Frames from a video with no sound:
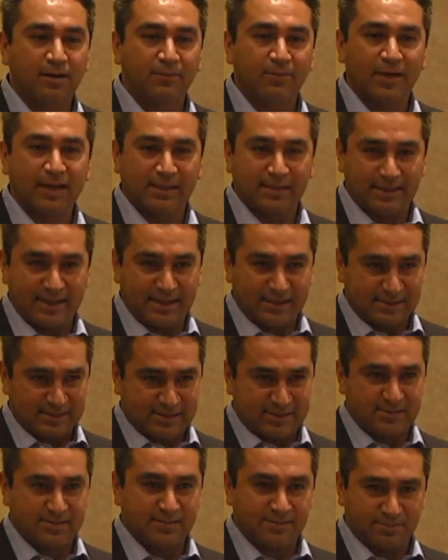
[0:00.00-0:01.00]
And that's
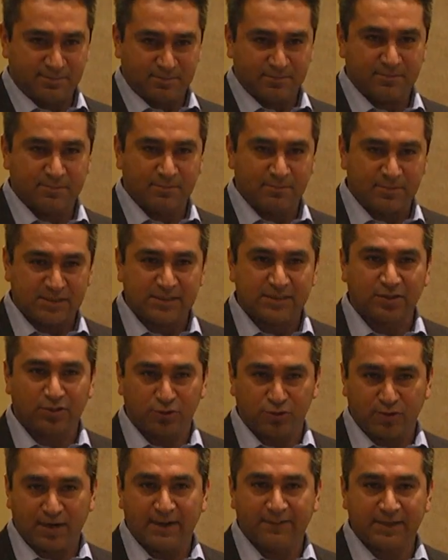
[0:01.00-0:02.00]
still
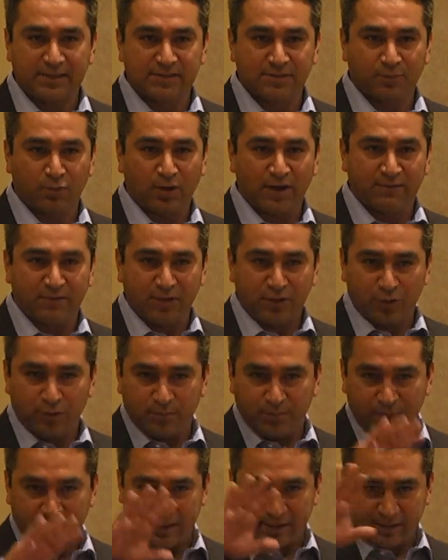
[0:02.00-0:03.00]
driving some revenue,
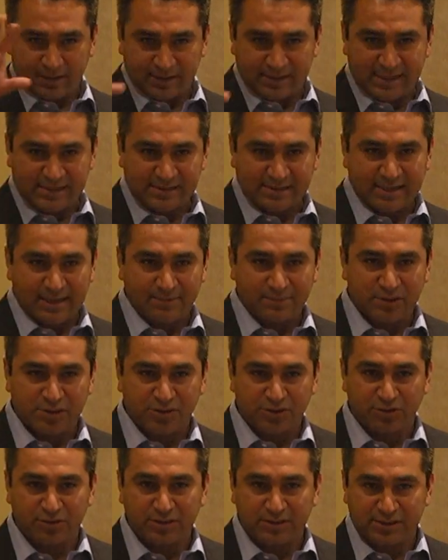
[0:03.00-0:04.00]
but desktop
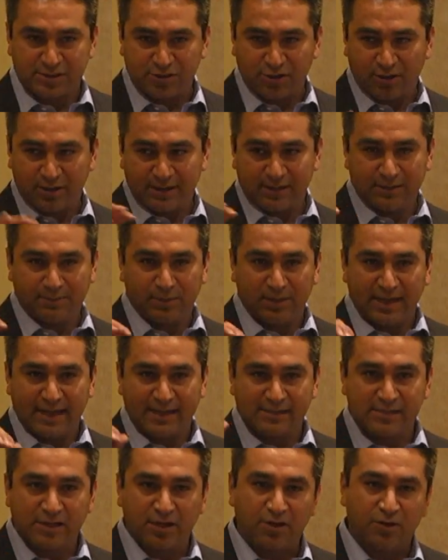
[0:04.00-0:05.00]
search is starting to
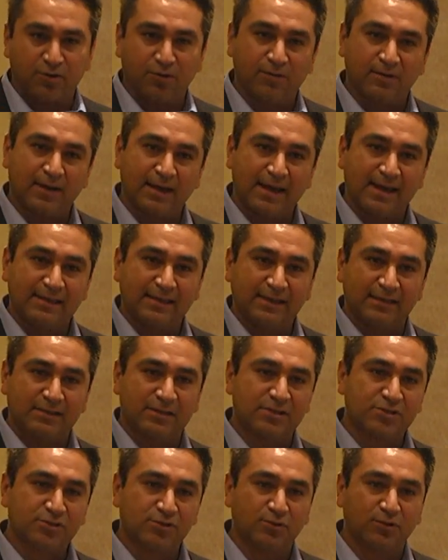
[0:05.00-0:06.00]
plateau, and the
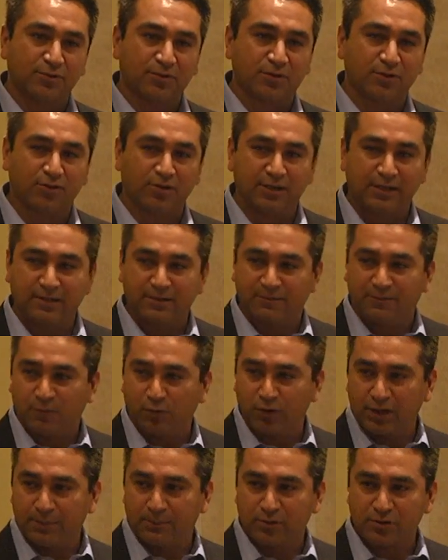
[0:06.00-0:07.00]
additional 30 to
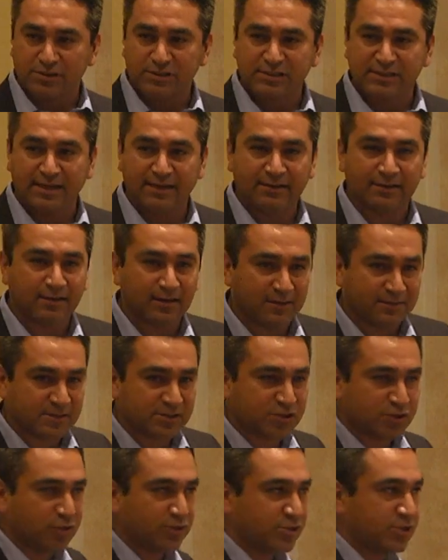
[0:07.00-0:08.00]
40% of
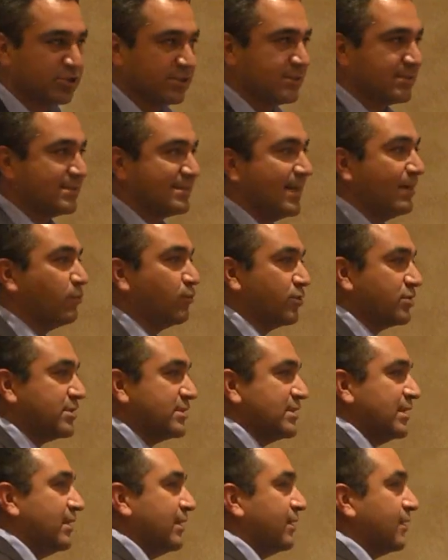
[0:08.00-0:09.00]
searches that we're
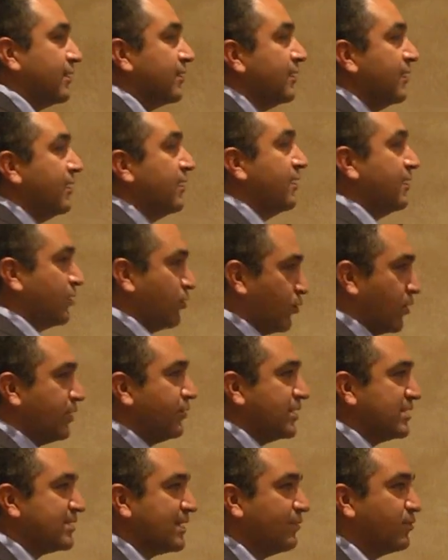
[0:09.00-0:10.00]
seeing,
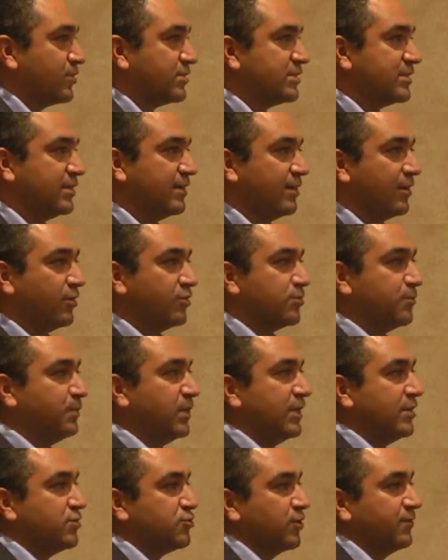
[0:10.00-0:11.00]
queries that we're seeing, are
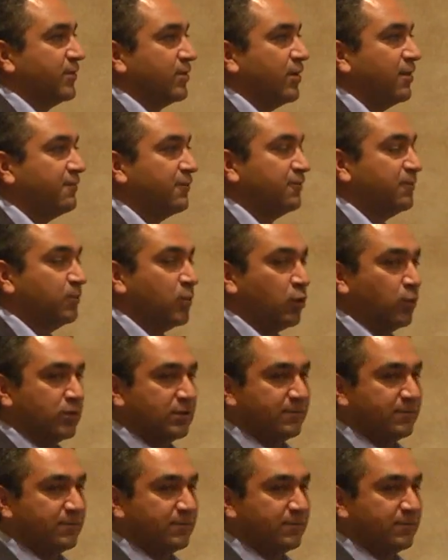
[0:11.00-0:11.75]
being driven off of mobile